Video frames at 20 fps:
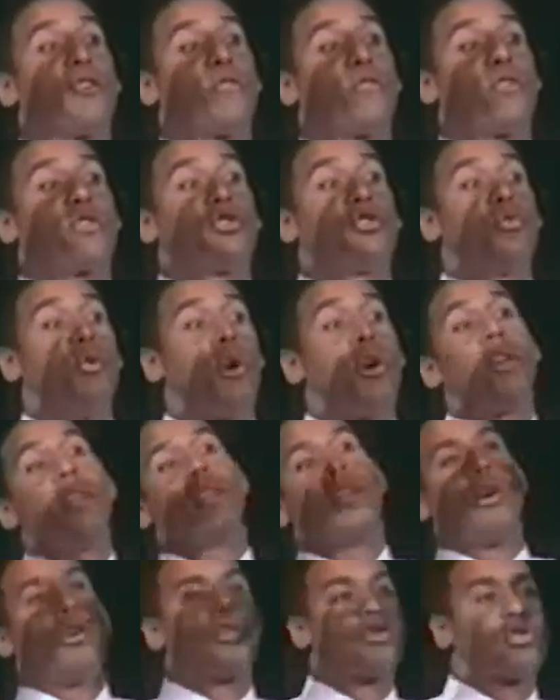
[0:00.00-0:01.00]
for 200
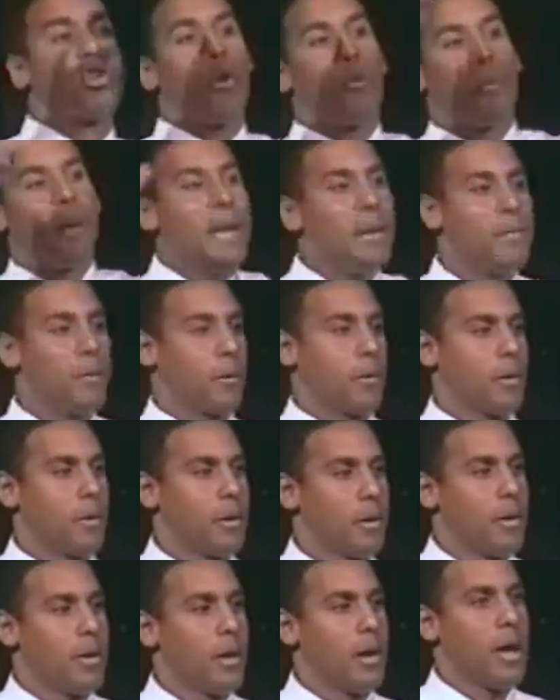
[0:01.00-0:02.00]
or so people.
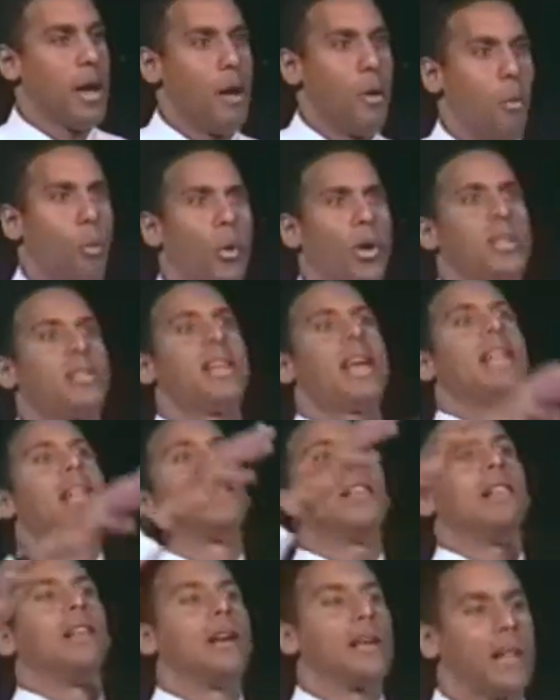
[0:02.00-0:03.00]
What does that
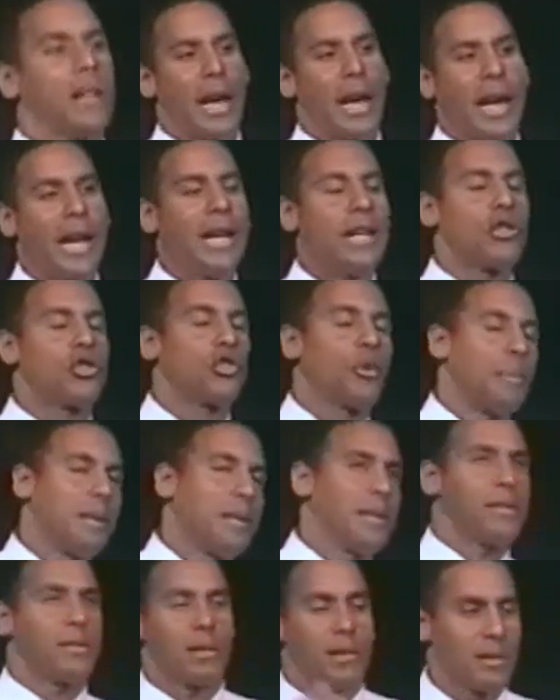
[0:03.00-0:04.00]
look And there's so many
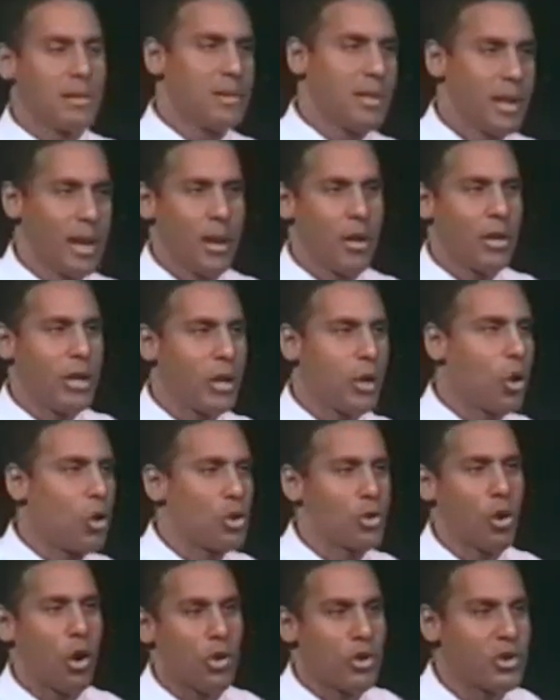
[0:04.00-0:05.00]
things to consider. I don't need to go
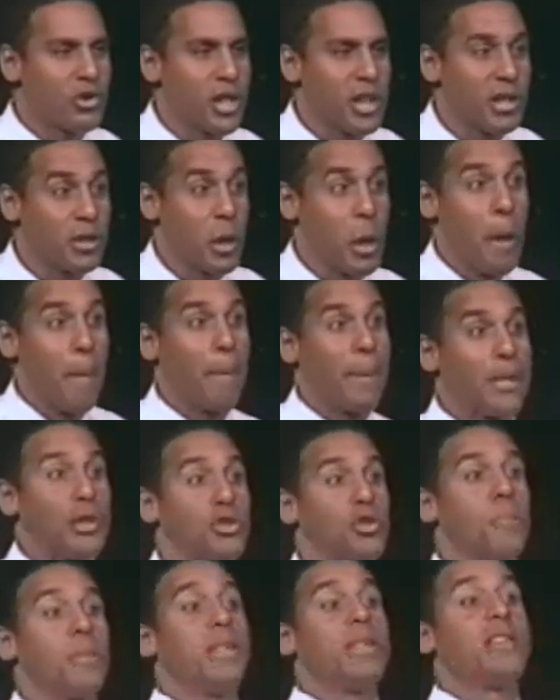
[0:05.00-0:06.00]
into all those things, but there's
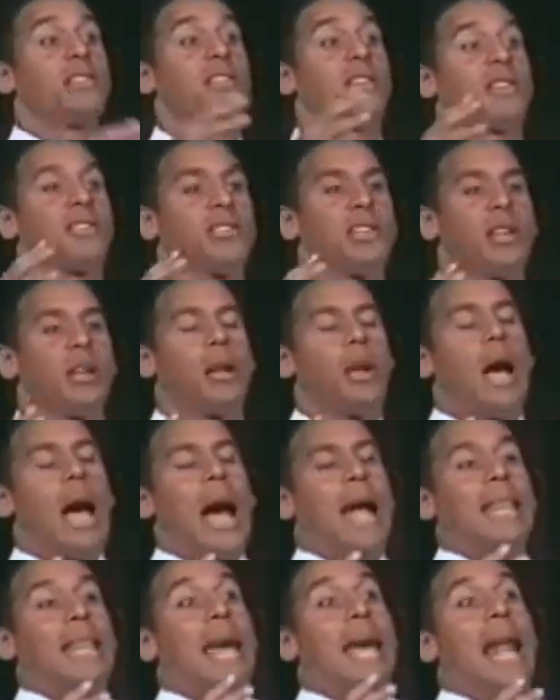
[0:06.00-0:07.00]
so many things to consider
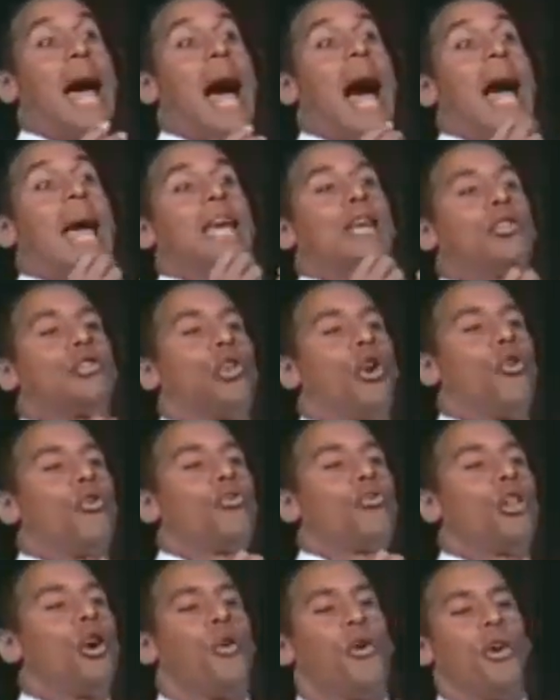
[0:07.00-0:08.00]
that I
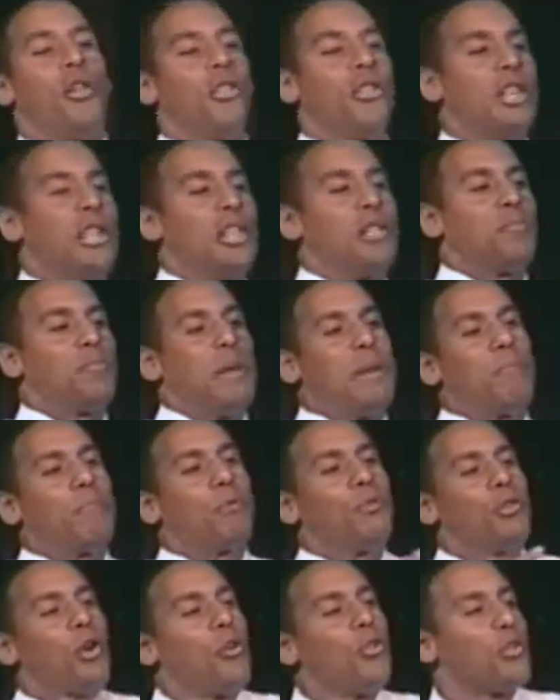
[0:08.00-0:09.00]
don't know. These
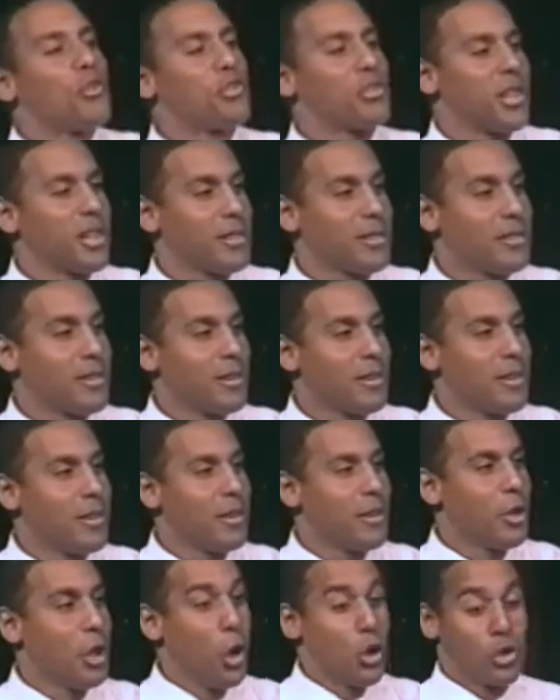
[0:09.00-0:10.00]
people know those things.
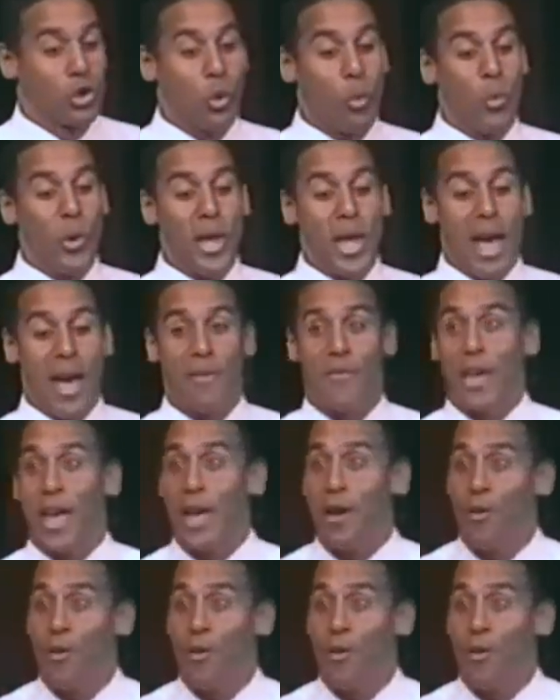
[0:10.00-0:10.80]
So we have a